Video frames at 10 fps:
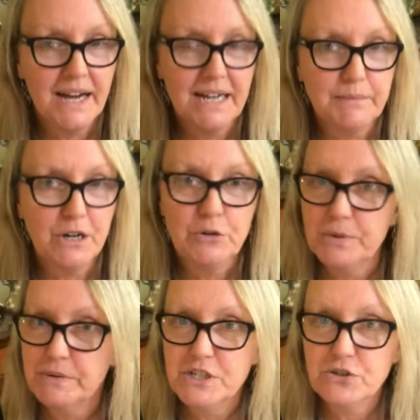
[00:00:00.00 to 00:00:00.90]
Um, I
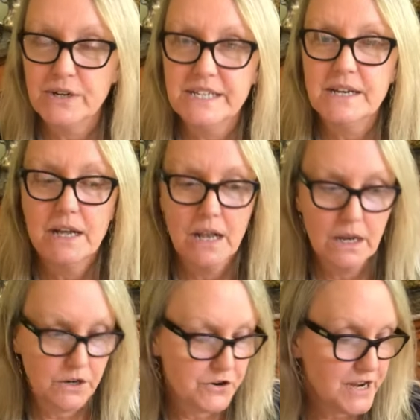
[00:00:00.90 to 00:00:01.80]
hope you enjoyed
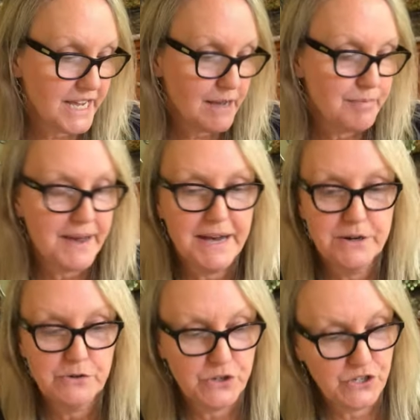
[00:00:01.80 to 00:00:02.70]
learning
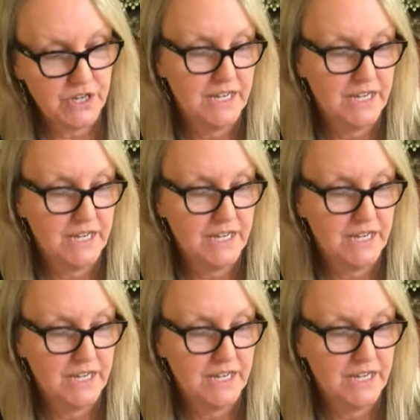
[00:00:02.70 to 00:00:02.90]
about